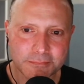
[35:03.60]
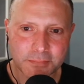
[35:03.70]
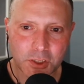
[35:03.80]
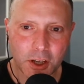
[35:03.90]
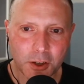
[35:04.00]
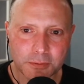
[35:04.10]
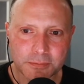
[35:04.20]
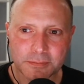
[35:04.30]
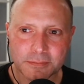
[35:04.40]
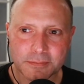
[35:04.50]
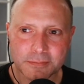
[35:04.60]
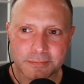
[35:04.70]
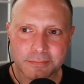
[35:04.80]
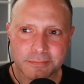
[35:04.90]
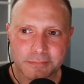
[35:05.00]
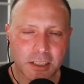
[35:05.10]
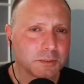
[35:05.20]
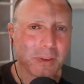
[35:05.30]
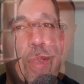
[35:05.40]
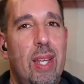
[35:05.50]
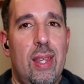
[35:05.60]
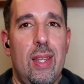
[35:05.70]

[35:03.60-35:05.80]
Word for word: So yeah, we doesn't make like, it any